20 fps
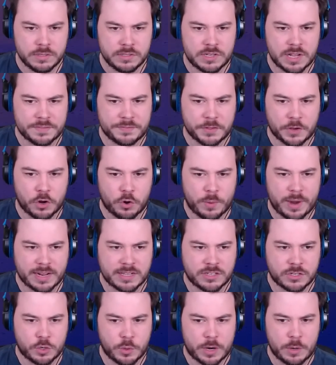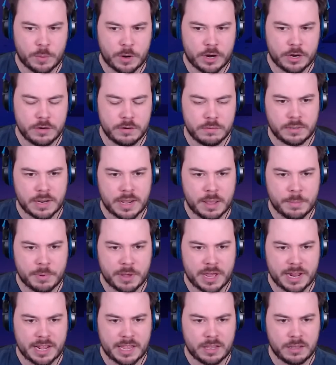Is that the correct Squidward? Hey,
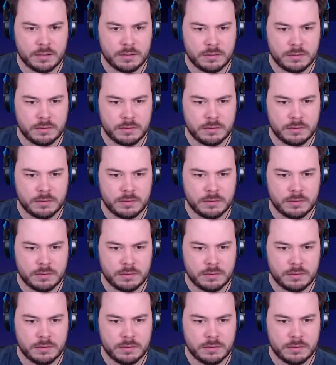buddy.